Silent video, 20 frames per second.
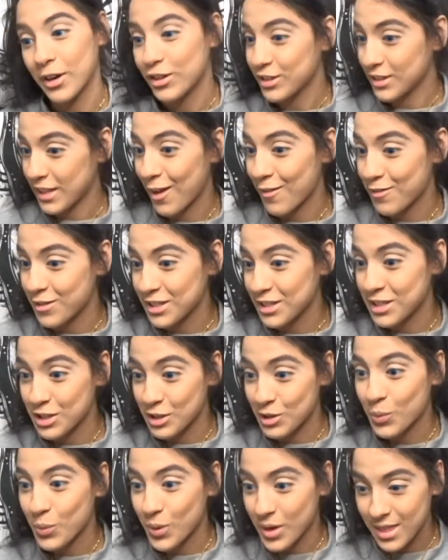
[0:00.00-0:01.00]
I'm gonna just
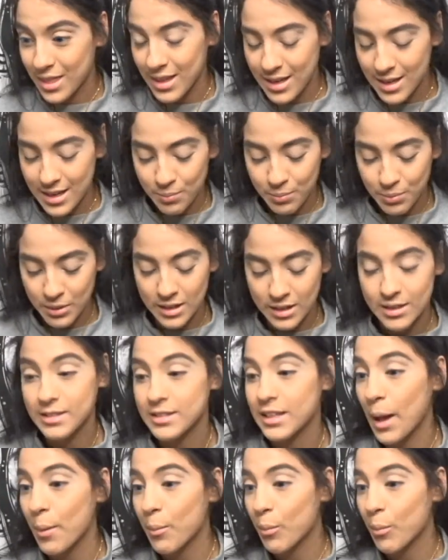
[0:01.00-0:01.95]
have to deal with it